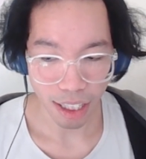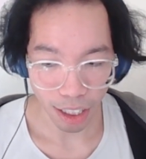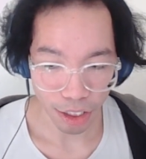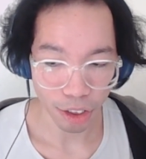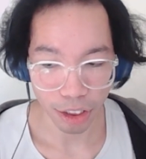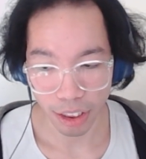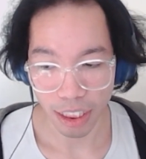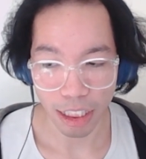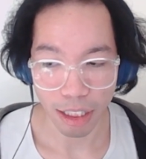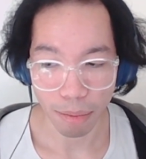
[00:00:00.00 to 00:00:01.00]
start
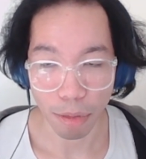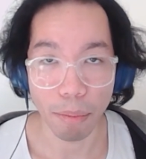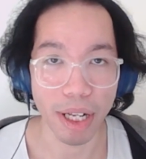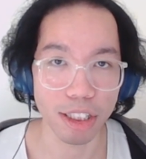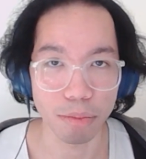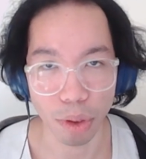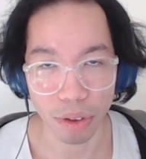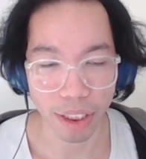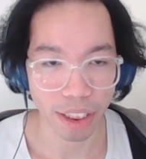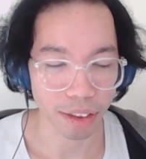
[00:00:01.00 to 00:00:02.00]
the momentum
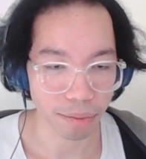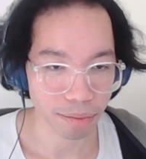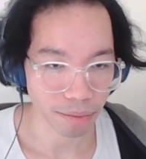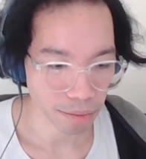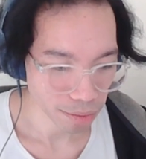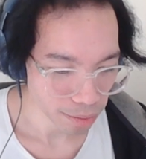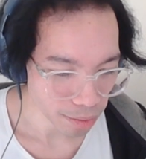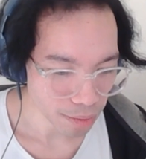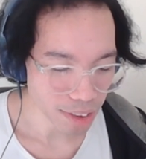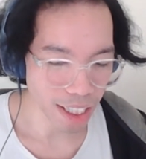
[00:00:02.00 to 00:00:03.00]
rolling in.
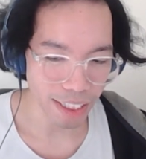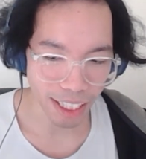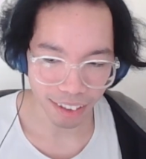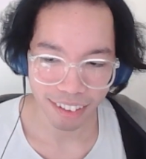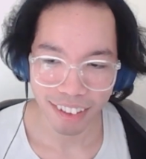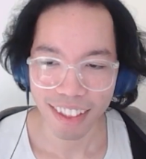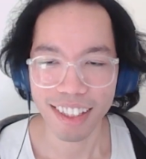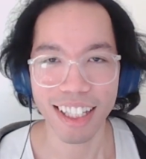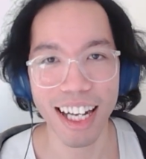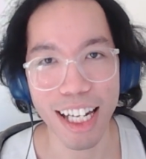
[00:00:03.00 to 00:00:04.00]
Again,
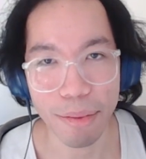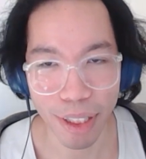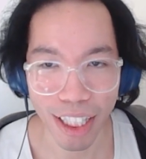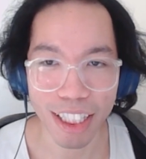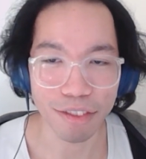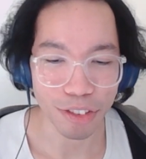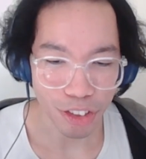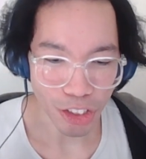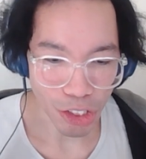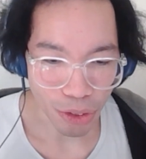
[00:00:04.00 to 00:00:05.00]
I am kind of
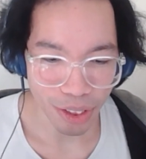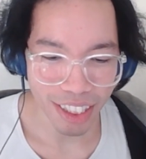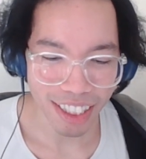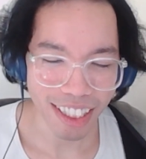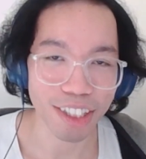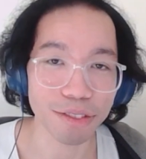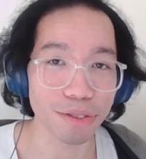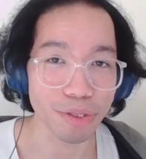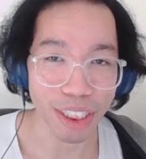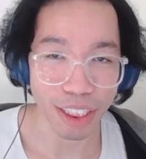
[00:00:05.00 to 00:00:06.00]
new to this. I
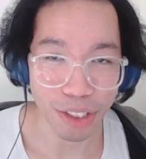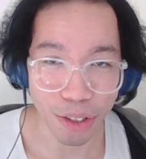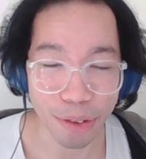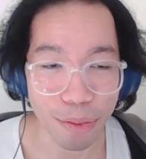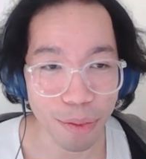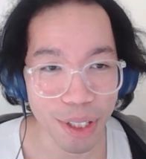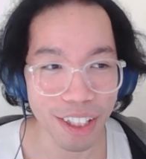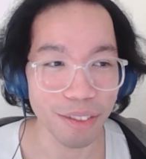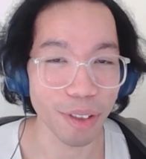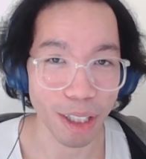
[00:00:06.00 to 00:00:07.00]
don't really know
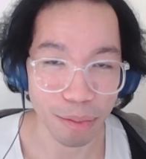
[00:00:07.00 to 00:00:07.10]
what I'm